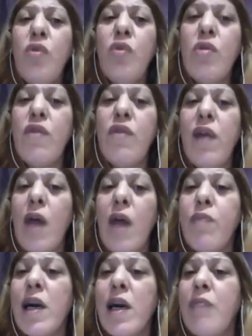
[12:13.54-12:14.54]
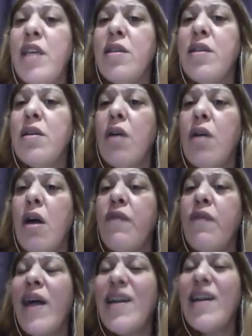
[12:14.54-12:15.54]
the flow parameter of
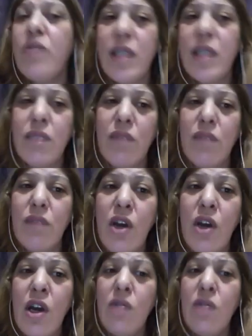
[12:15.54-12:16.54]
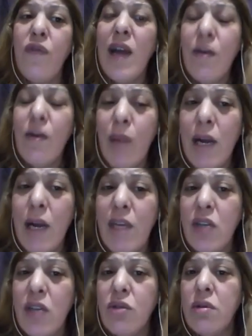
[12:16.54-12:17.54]
aneurysm. The flow
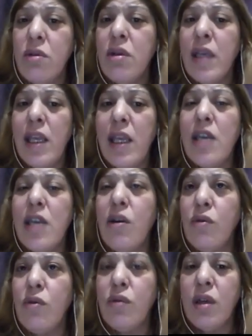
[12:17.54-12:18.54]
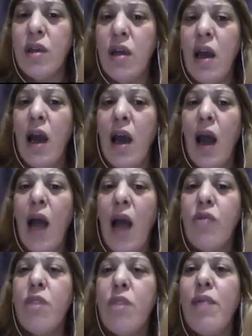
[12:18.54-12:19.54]
parameter include how
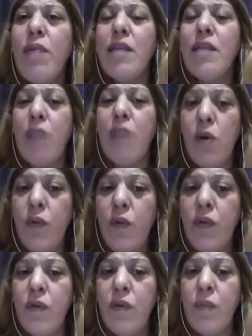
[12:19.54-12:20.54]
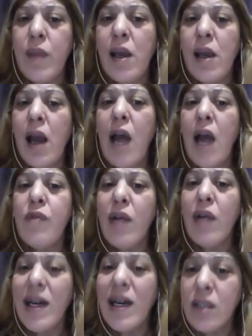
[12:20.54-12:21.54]
the blood moves, how the
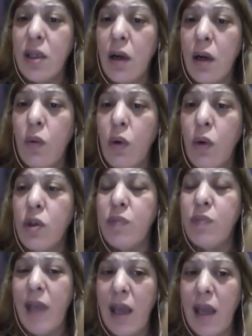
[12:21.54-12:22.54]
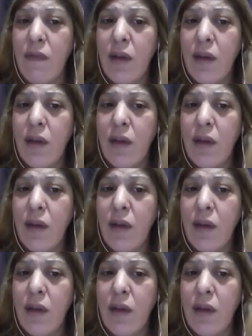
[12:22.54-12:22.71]
arterial walls behave,